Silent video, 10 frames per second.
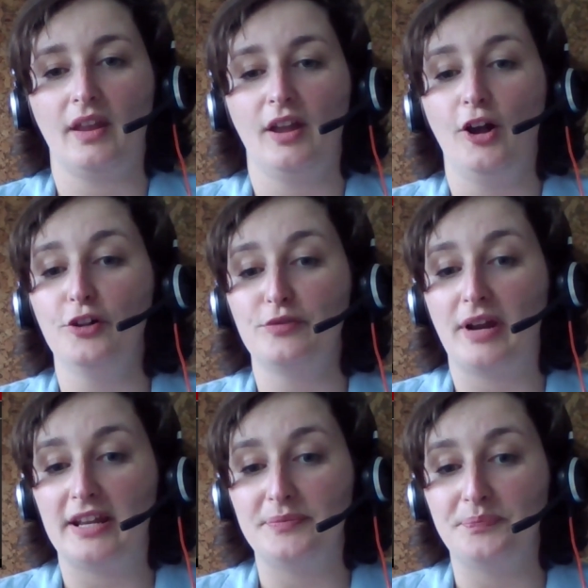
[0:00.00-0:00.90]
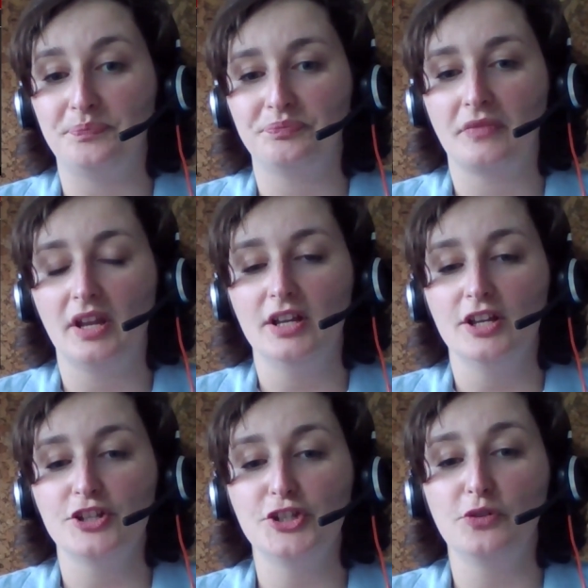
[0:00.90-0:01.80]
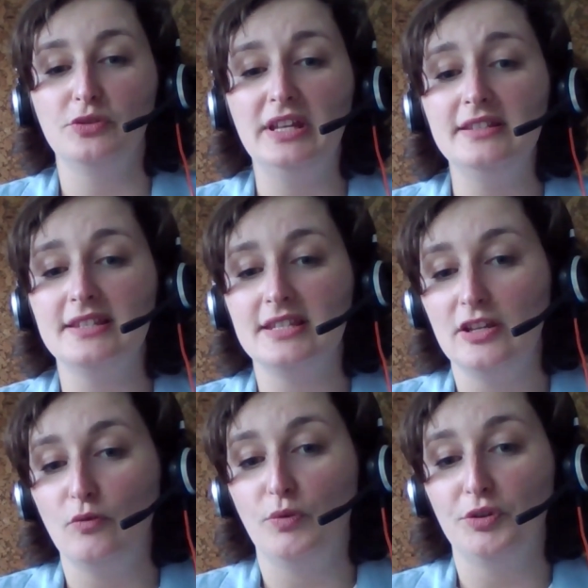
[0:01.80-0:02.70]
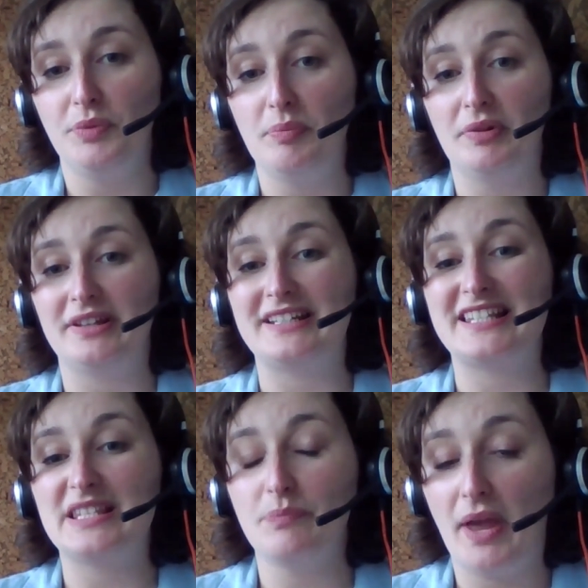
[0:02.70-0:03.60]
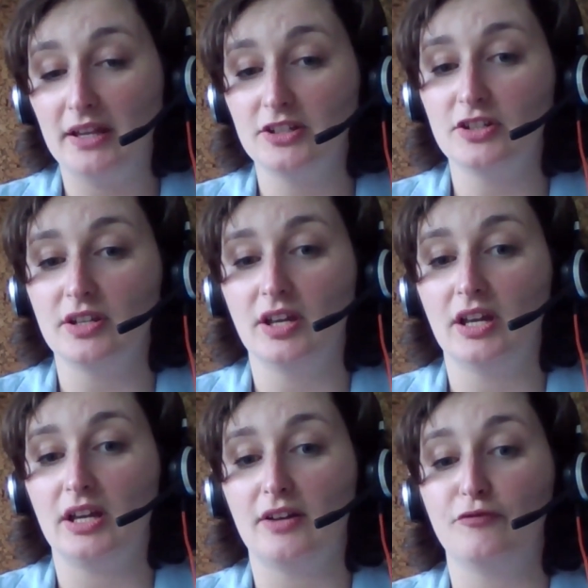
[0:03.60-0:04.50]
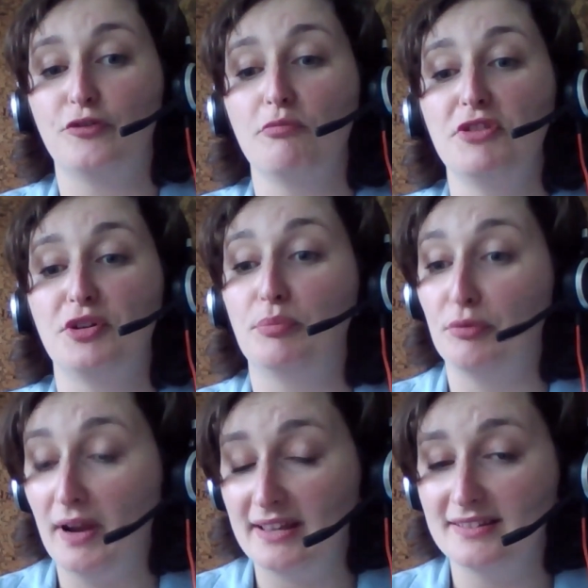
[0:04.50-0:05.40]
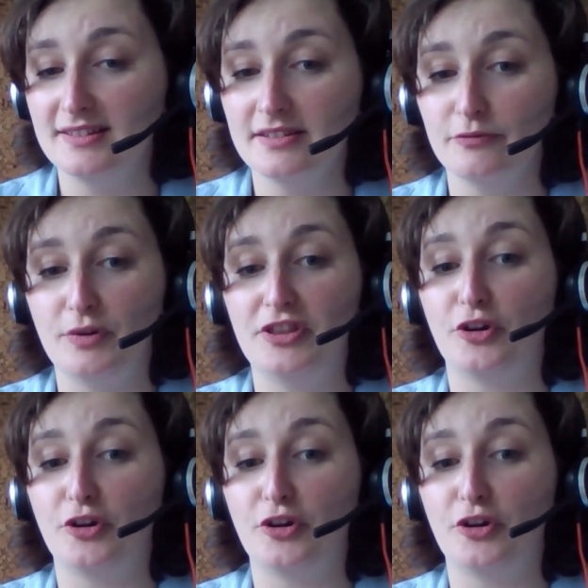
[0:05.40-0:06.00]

All right. So let's see what people expect from their brands when they're